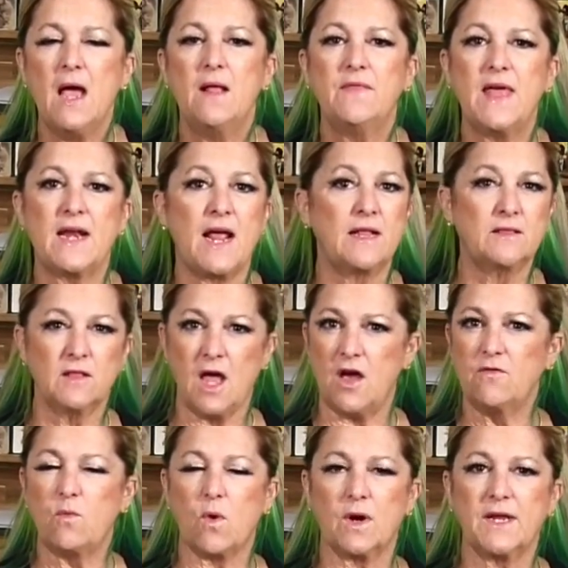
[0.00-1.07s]
that I
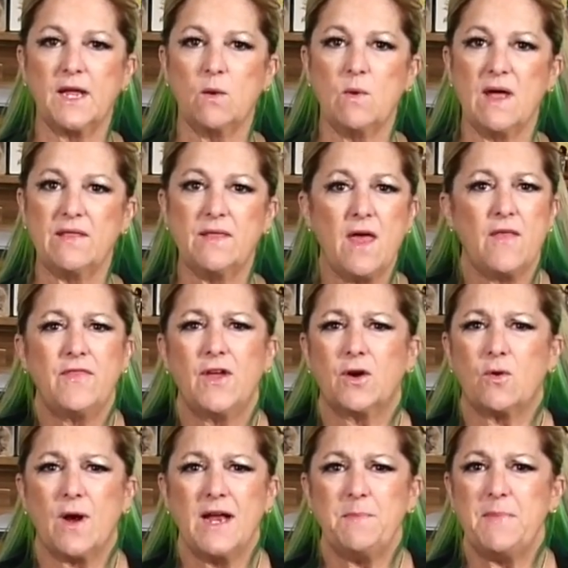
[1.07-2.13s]
love working with. They're
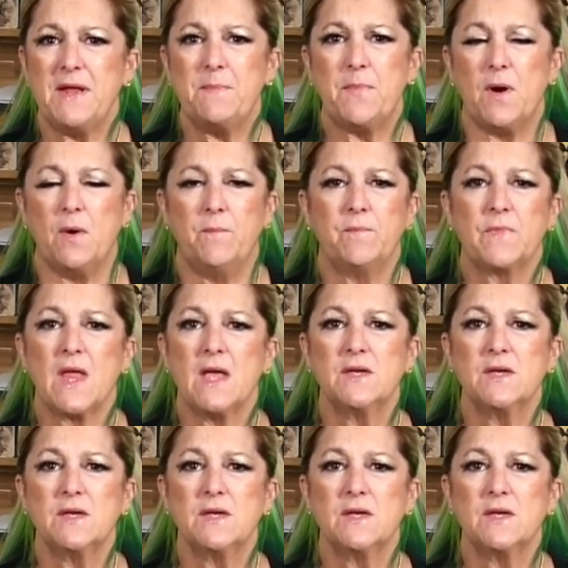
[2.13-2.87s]
great people.